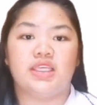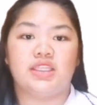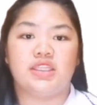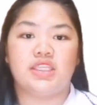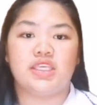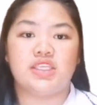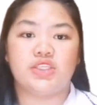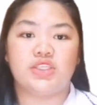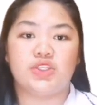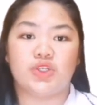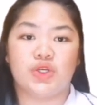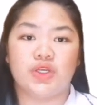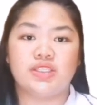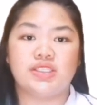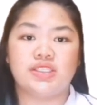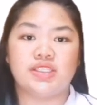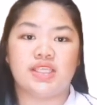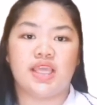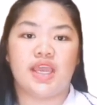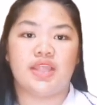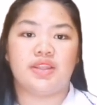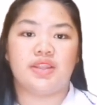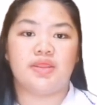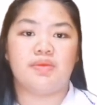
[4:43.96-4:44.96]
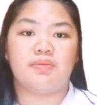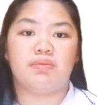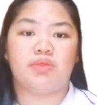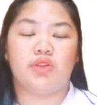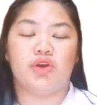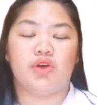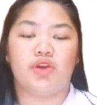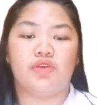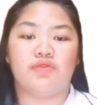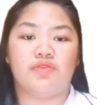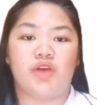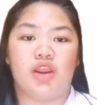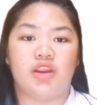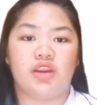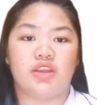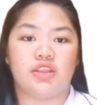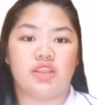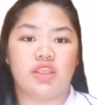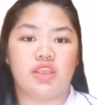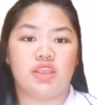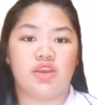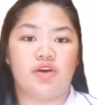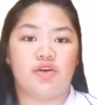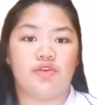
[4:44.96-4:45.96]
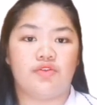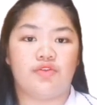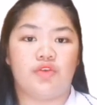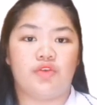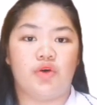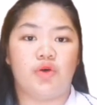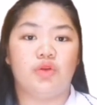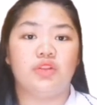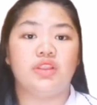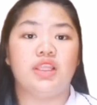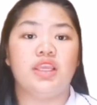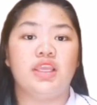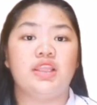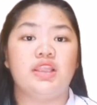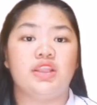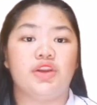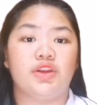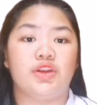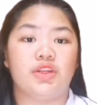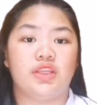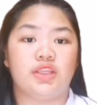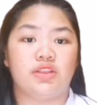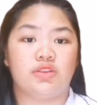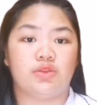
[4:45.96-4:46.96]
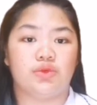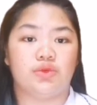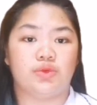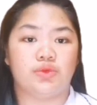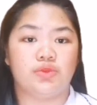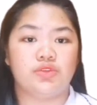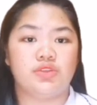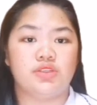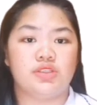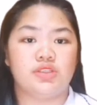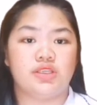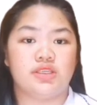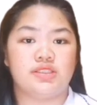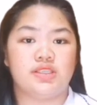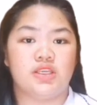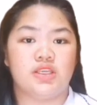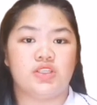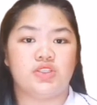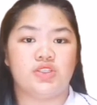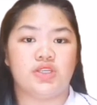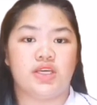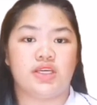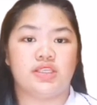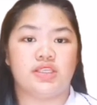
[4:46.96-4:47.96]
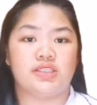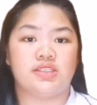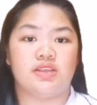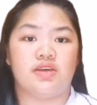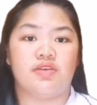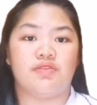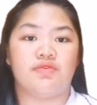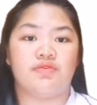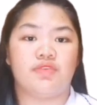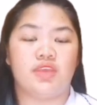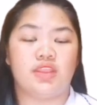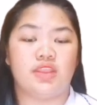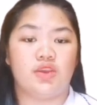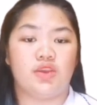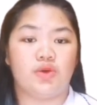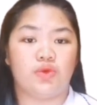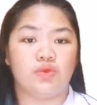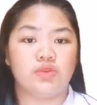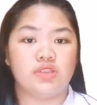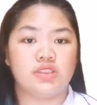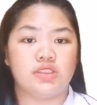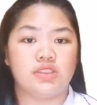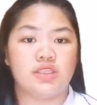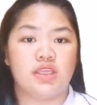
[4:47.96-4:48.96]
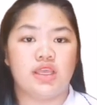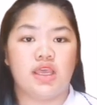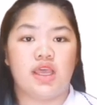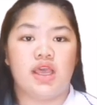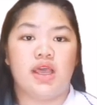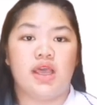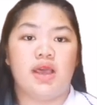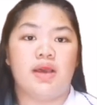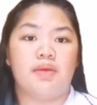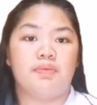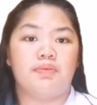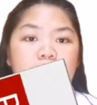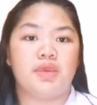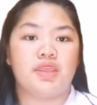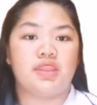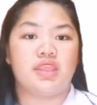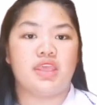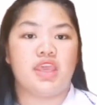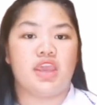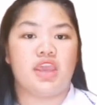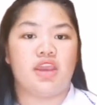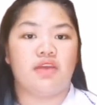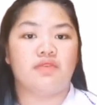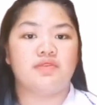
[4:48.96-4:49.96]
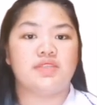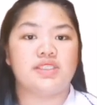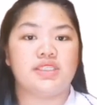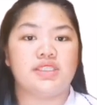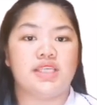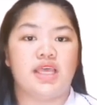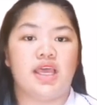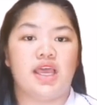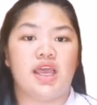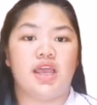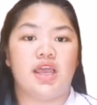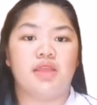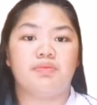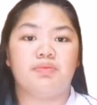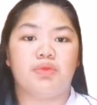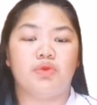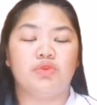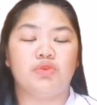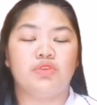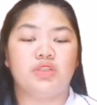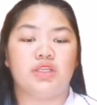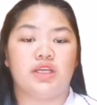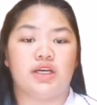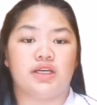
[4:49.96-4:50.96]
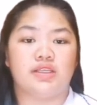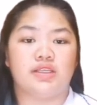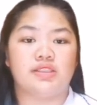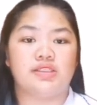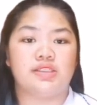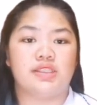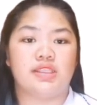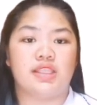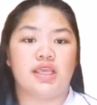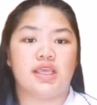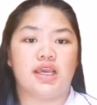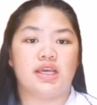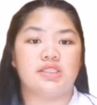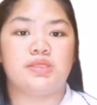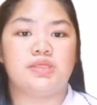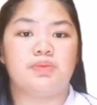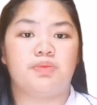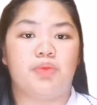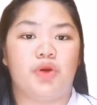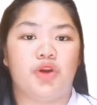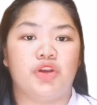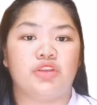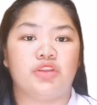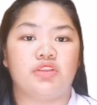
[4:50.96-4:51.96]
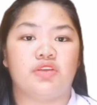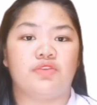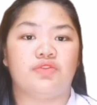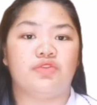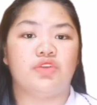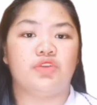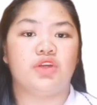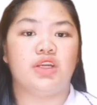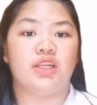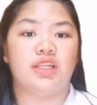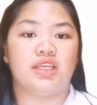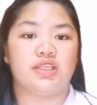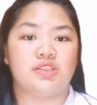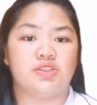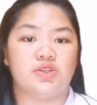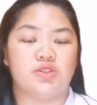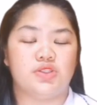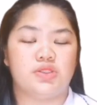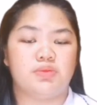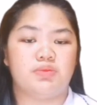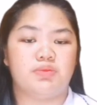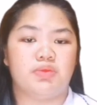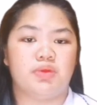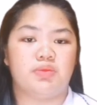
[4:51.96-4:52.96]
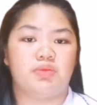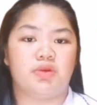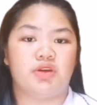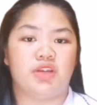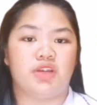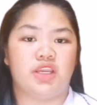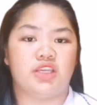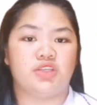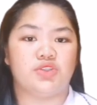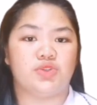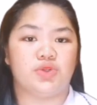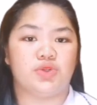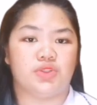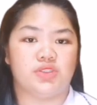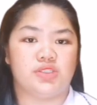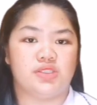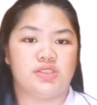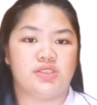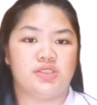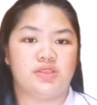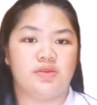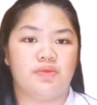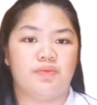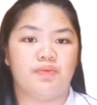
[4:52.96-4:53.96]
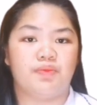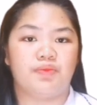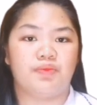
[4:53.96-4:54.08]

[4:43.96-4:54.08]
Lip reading: Teachers can employ a variety of online learning tools such as videos, PDFs, and podcasts as part of their lessons preparations.